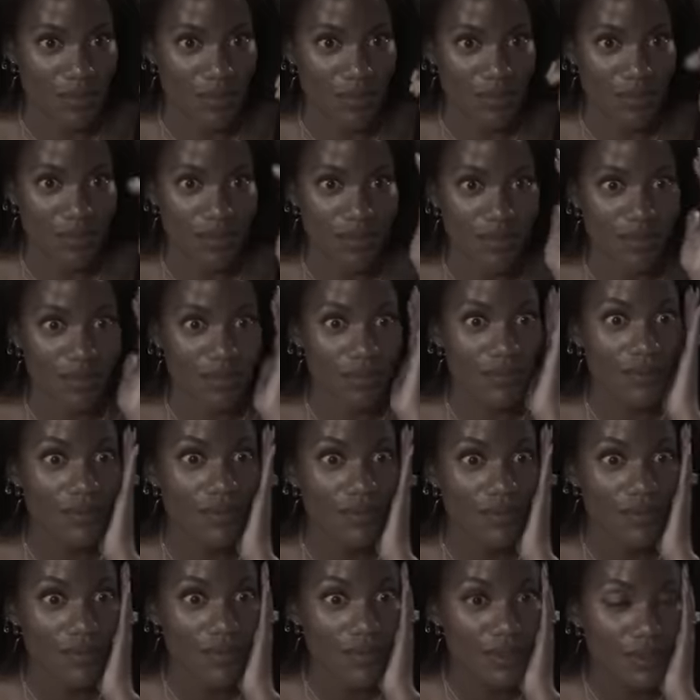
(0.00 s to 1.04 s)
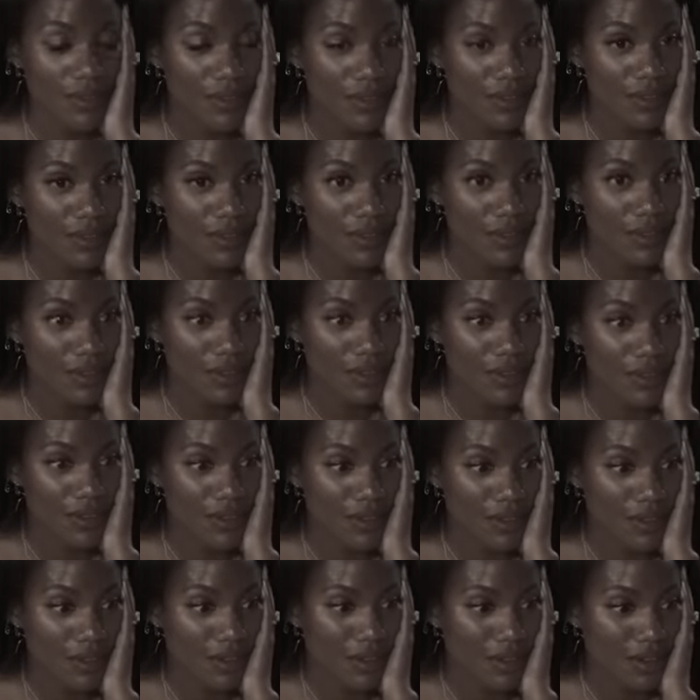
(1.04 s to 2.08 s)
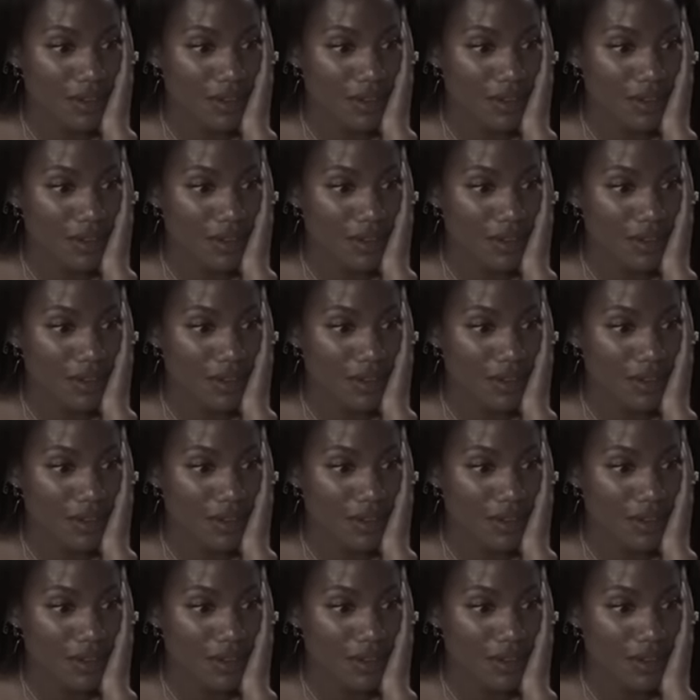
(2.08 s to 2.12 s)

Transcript: No words are spoken by the person on screen.